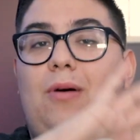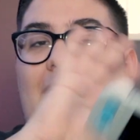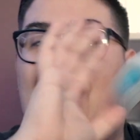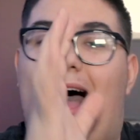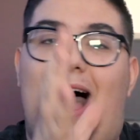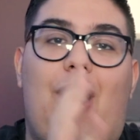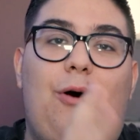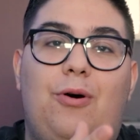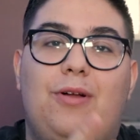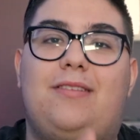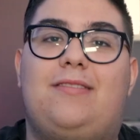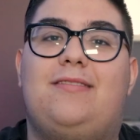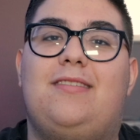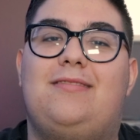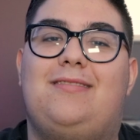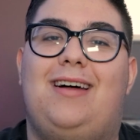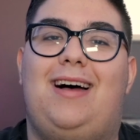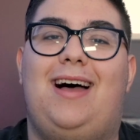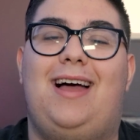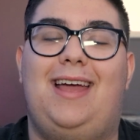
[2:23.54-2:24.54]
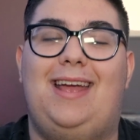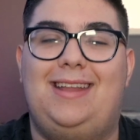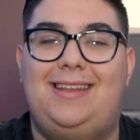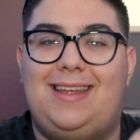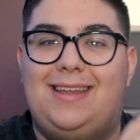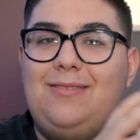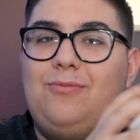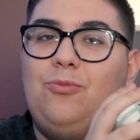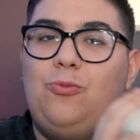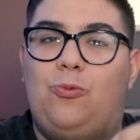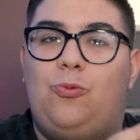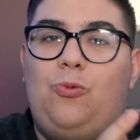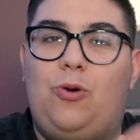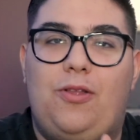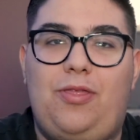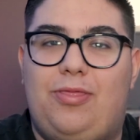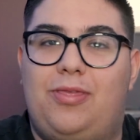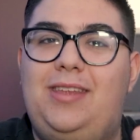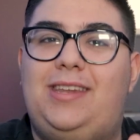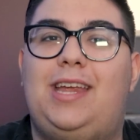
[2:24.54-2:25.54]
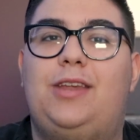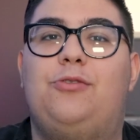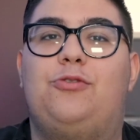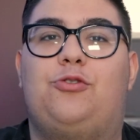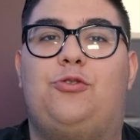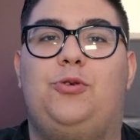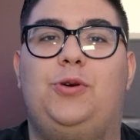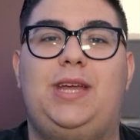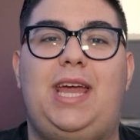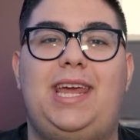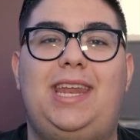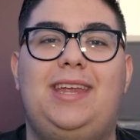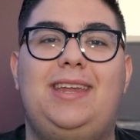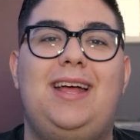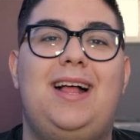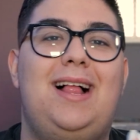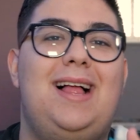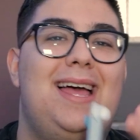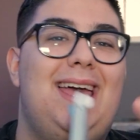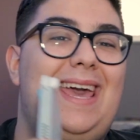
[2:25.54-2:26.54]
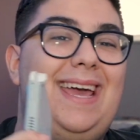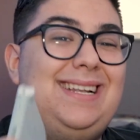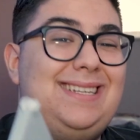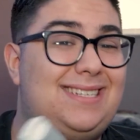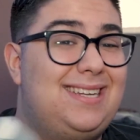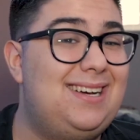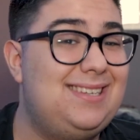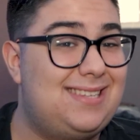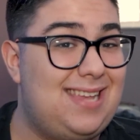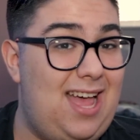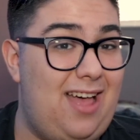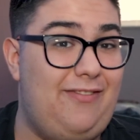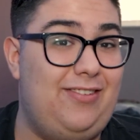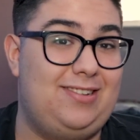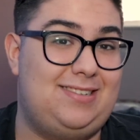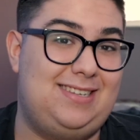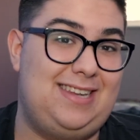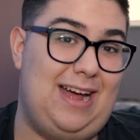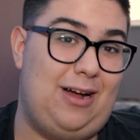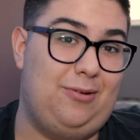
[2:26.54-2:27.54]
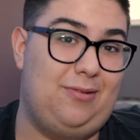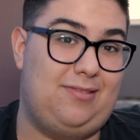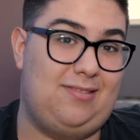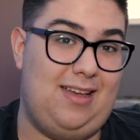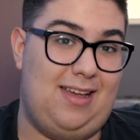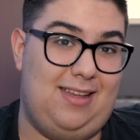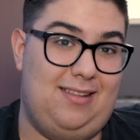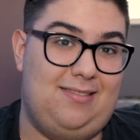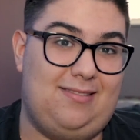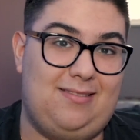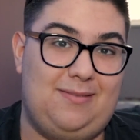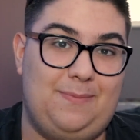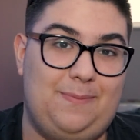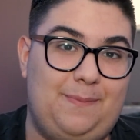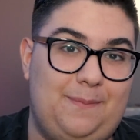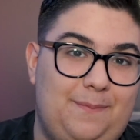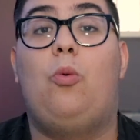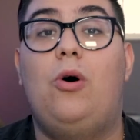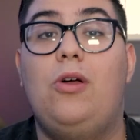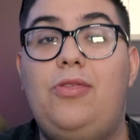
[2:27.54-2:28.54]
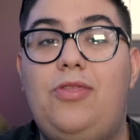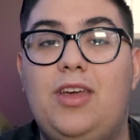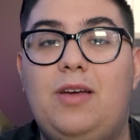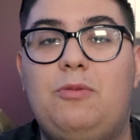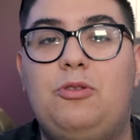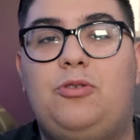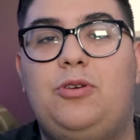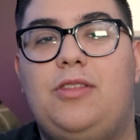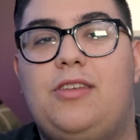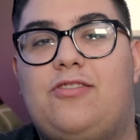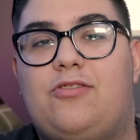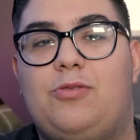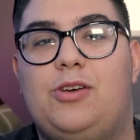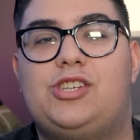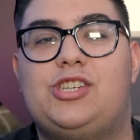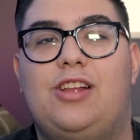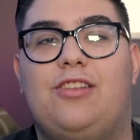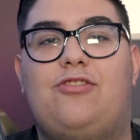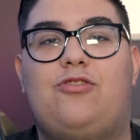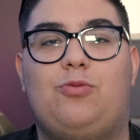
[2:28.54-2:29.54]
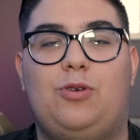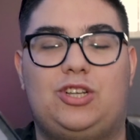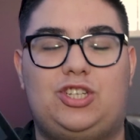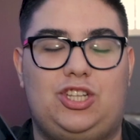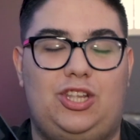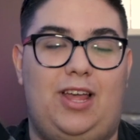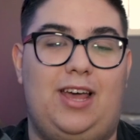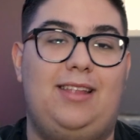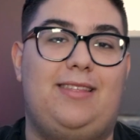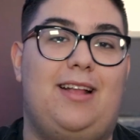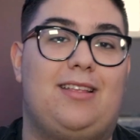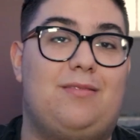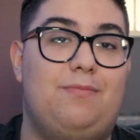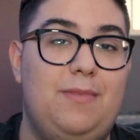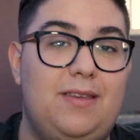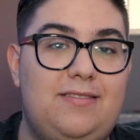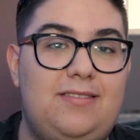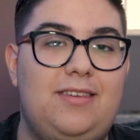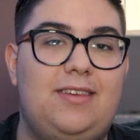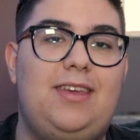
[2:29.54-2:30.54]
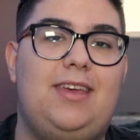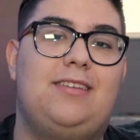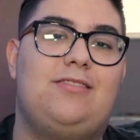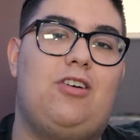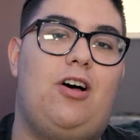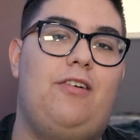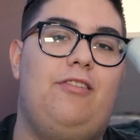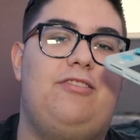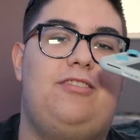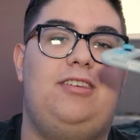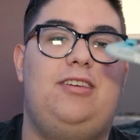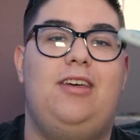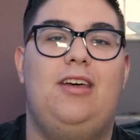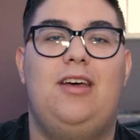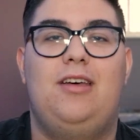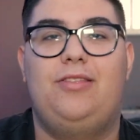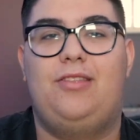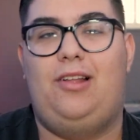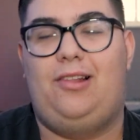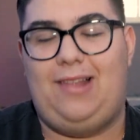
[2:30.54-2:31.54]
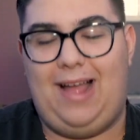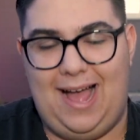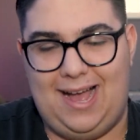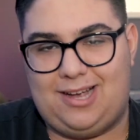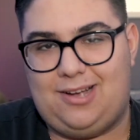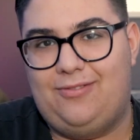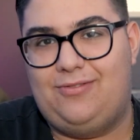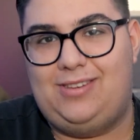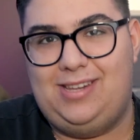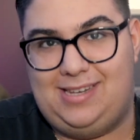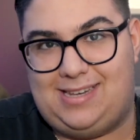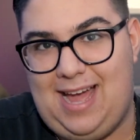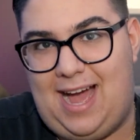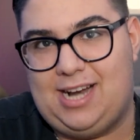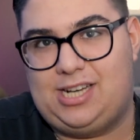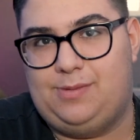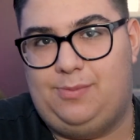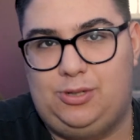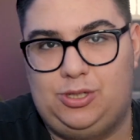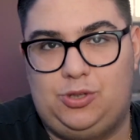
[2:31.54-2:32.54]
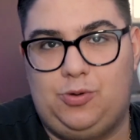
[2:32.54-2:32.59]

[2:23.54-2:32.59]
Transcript: how it's designed and what Nintendo's created, it does have its downsides. One thing between the Switch and Switch Lite that's missing is obviously the lack of detachable